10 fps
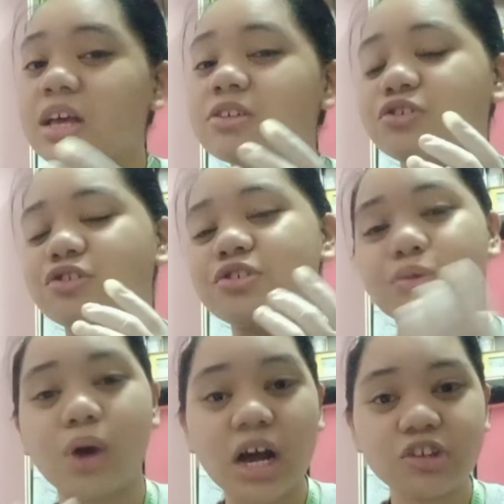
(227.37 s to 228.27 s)
such as
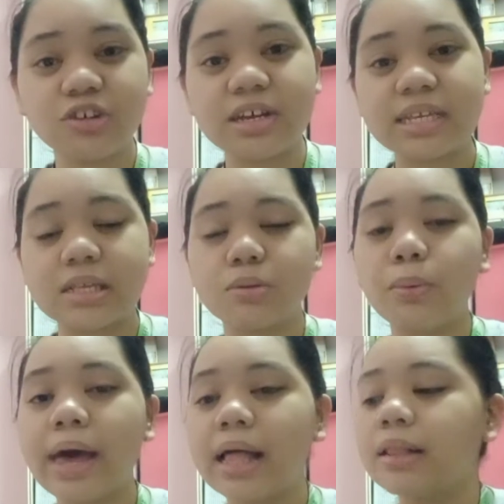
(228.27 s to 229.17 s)
rashes as
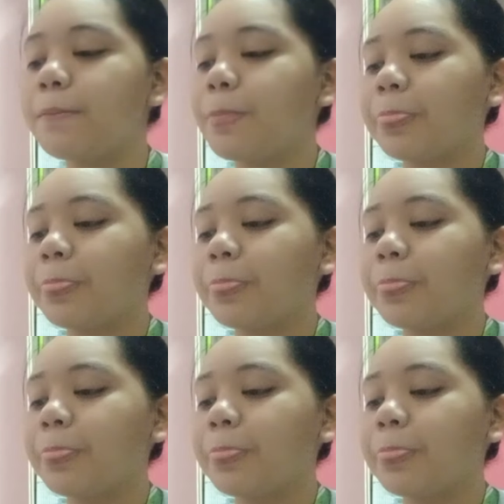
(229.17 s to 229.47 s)
well.